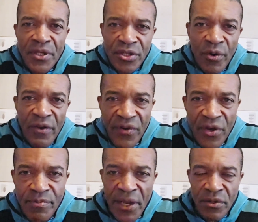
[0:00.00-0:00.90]
A
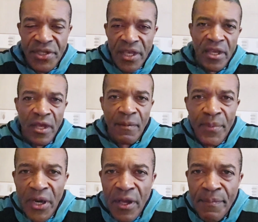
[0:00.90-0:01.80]
first penalty.
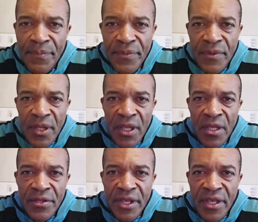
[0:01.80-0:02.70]
But
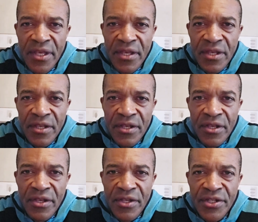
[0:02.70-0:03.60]

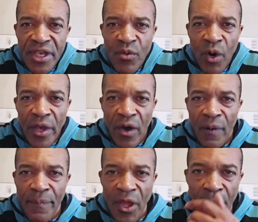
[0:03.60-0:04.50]
you could see why
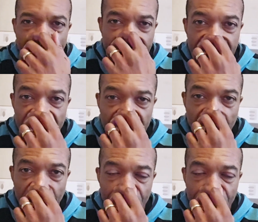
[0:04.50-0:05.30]
our manager got